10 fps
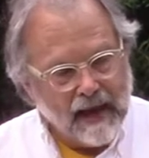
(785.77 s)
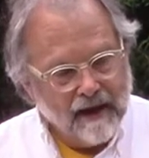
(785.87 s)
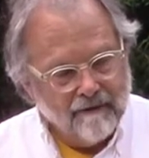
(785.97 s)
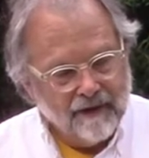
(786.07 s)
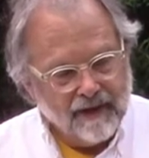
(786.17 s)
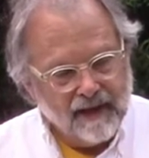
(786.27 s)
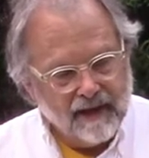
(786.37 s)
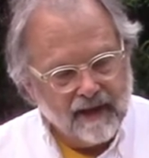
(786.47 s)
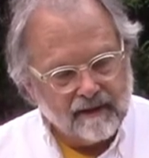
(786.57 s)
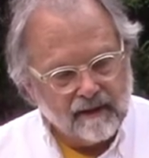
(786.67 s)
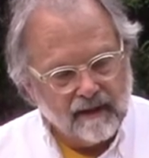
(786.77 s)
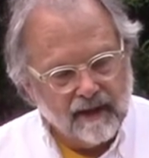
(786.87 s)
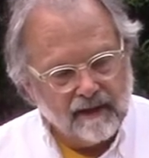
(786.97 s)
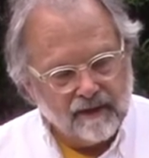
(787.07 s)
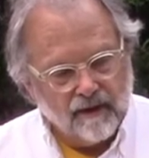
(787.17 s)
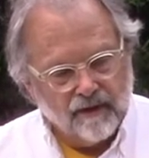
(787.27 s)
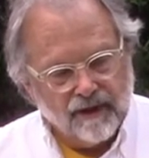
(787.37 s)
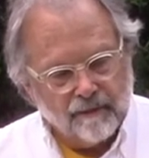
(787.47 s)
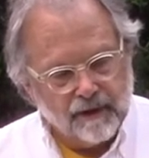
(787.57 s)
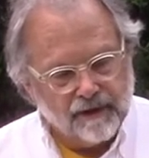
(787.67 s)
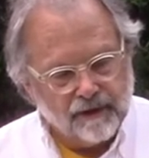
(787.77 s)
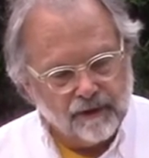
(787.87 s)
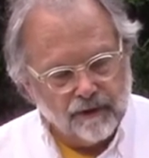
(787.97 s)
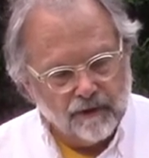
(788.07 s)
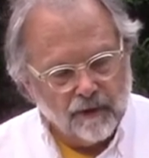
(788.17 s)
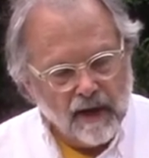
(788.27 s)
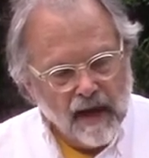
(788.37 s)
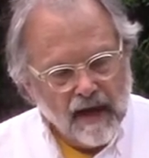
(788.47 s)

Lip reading: Everything Getzel had told them was true.